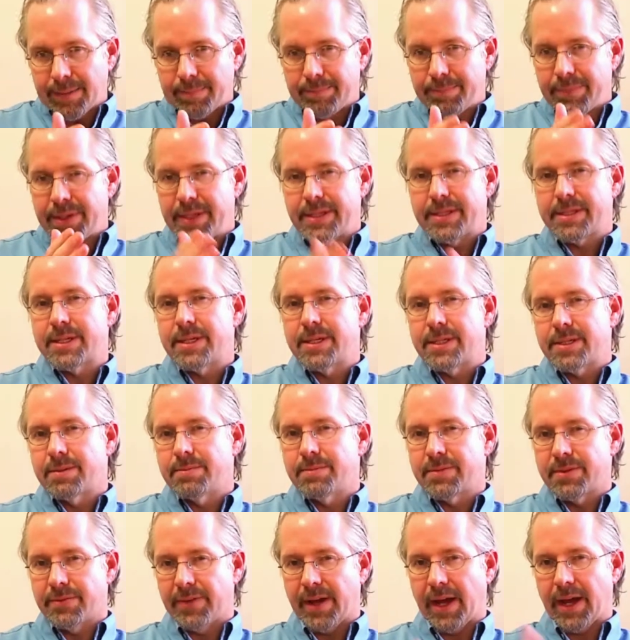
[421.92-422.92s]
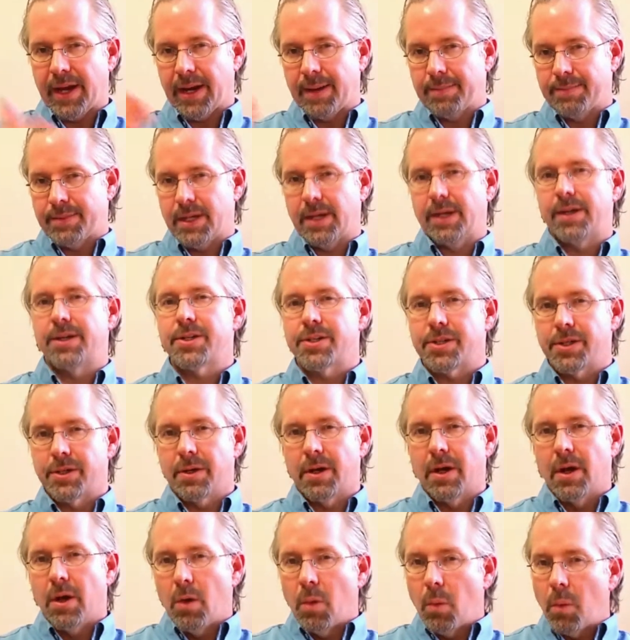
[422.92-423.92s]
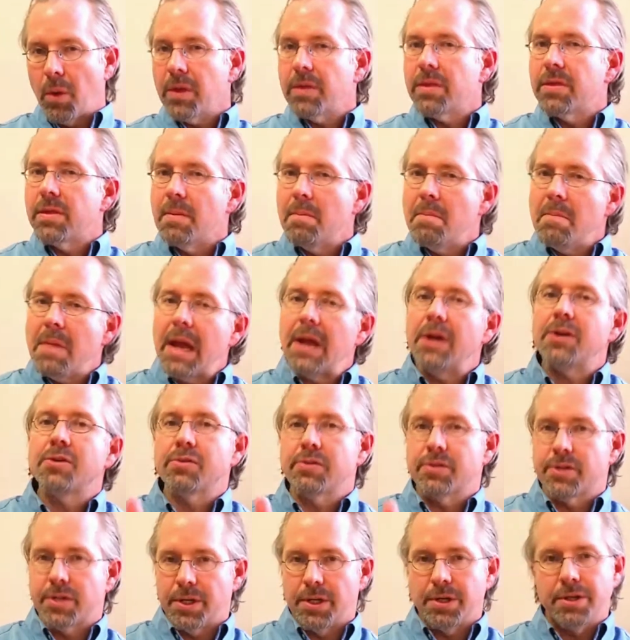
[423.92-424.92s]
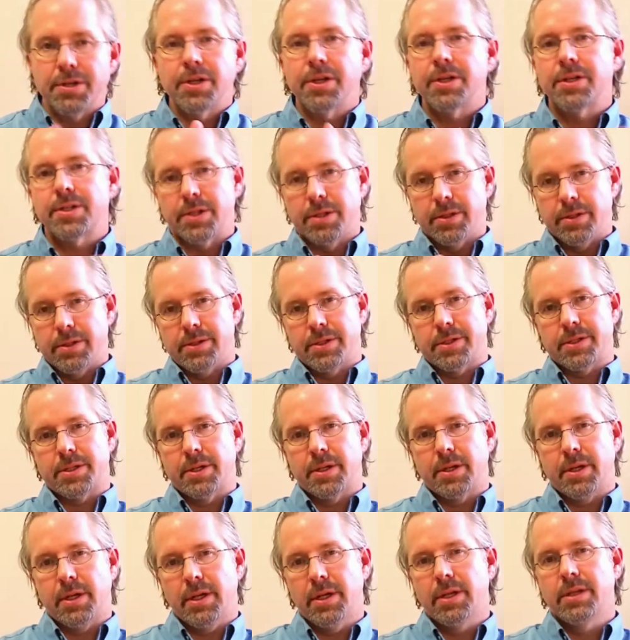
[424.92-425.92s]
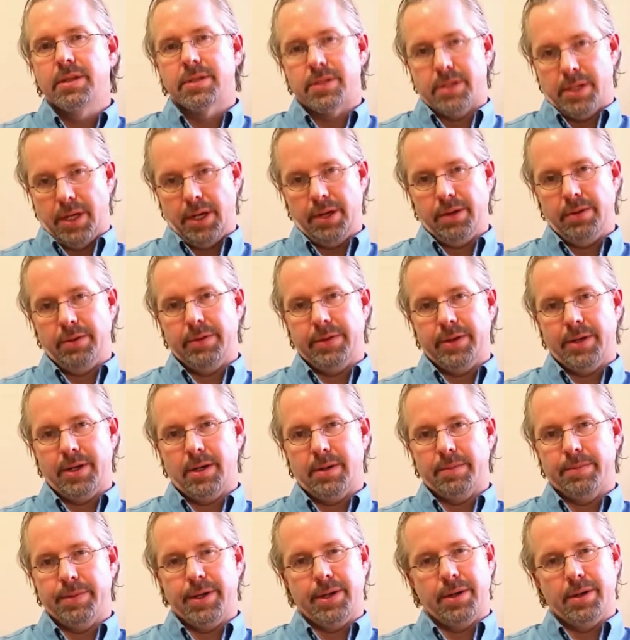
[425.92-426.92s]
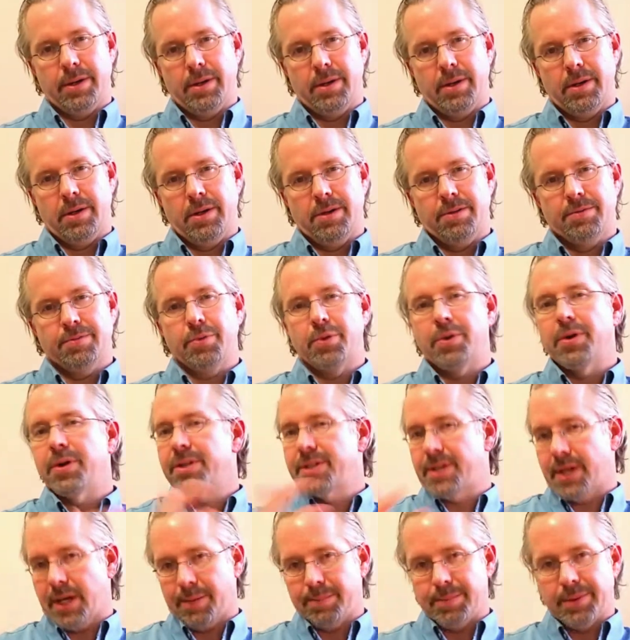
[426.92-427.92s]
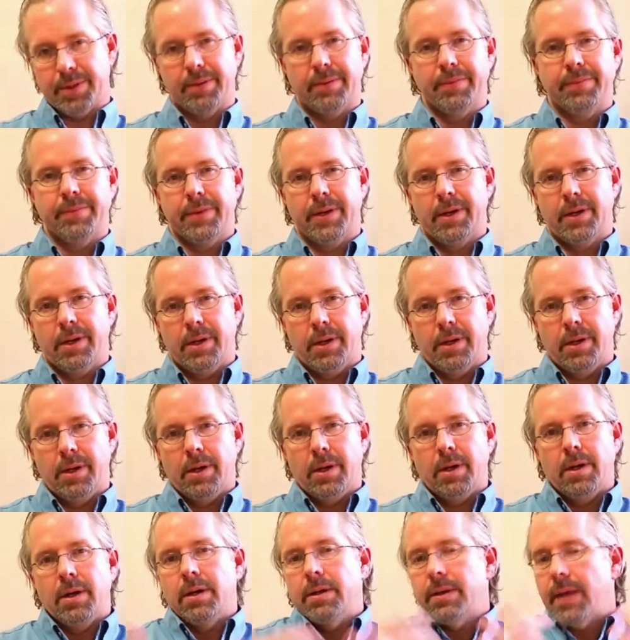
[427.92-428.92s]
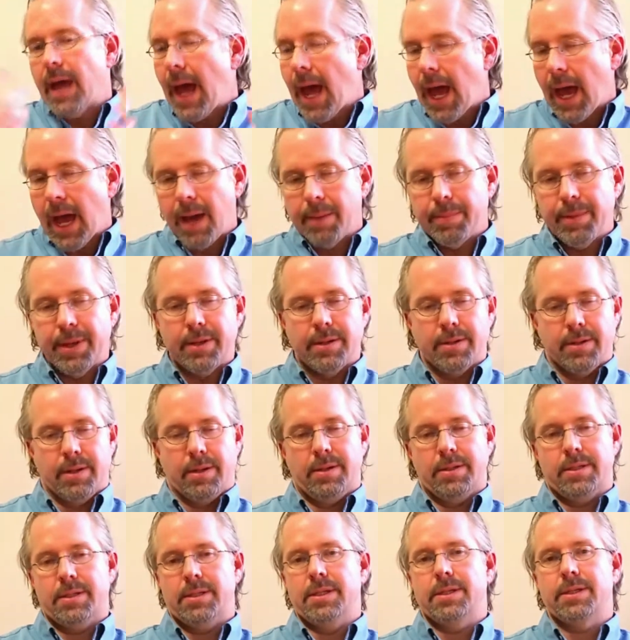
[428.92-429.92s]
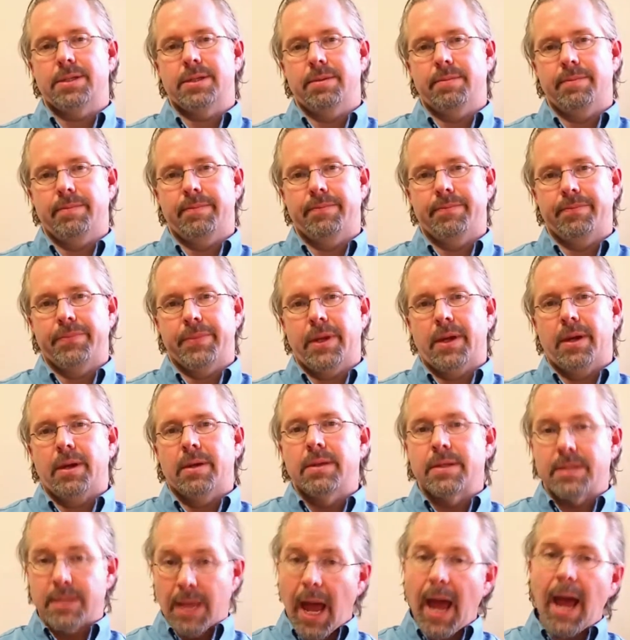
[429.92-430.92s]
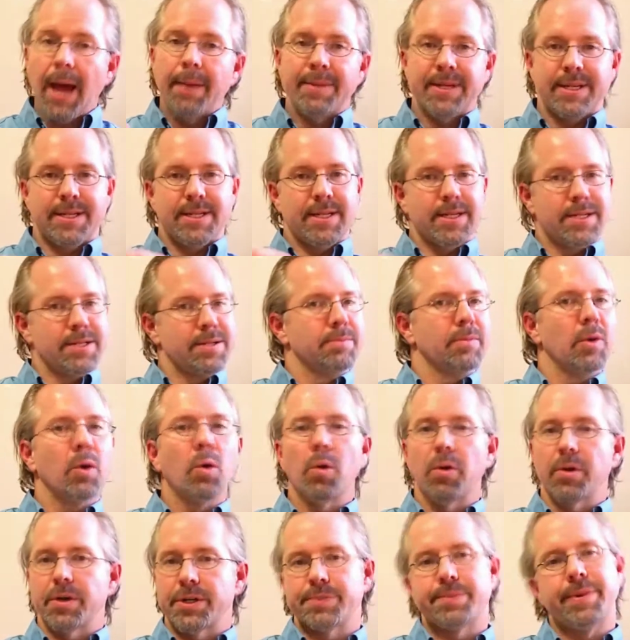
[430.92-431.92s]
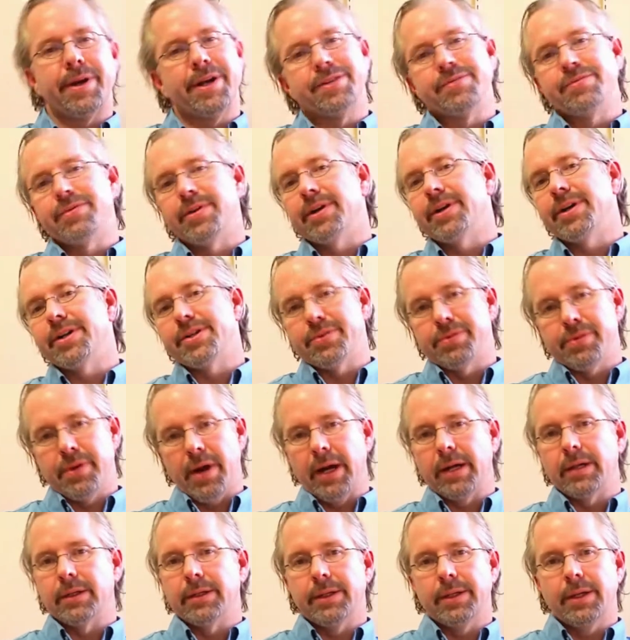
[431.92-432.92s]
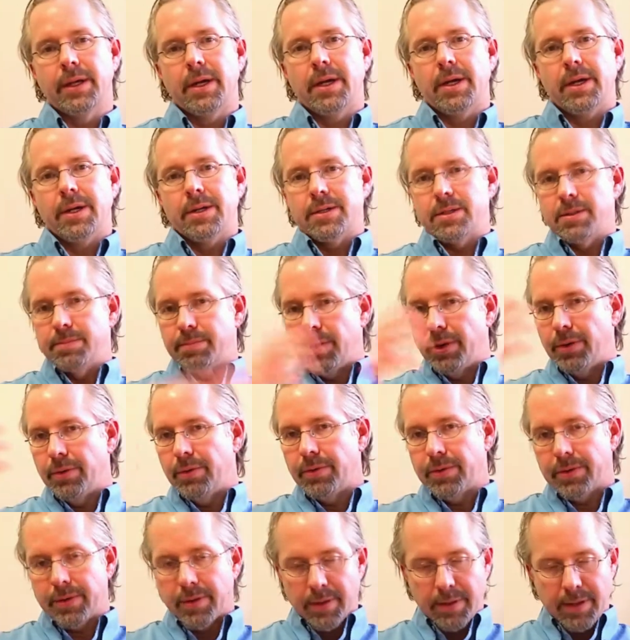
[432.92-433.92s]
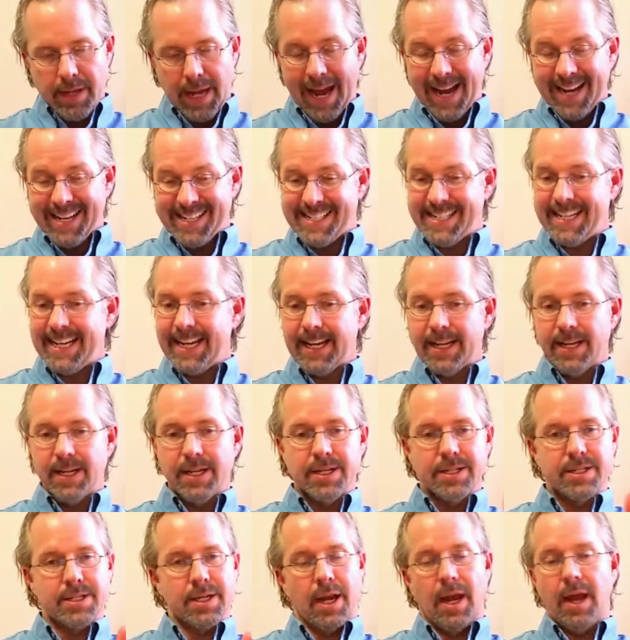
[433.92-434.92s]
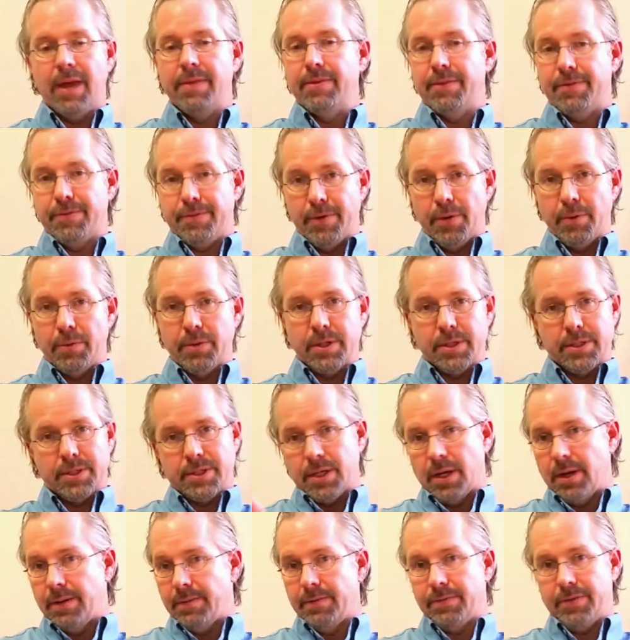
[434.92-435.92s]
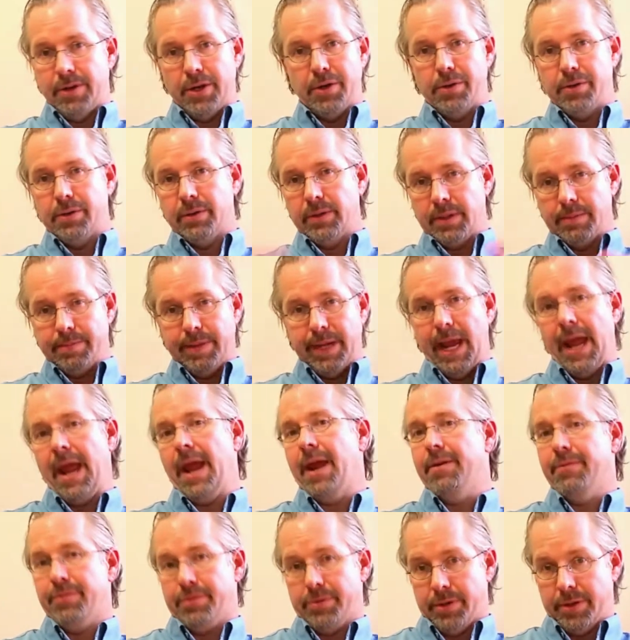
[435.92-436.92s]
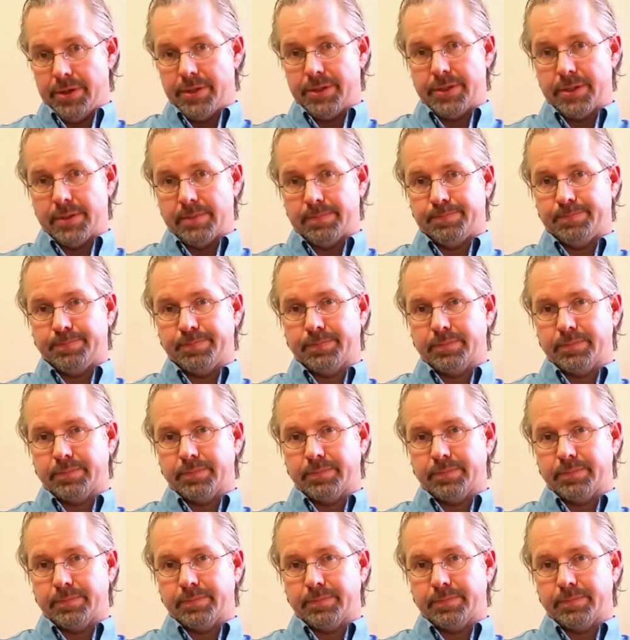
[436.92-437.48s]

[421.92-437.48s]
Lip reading: up these systems of adaptation with the major traditions in psychotherapy. For example, the habit system. This habit system corresponds very directly to both the ideas and the focus of the early behaviorists.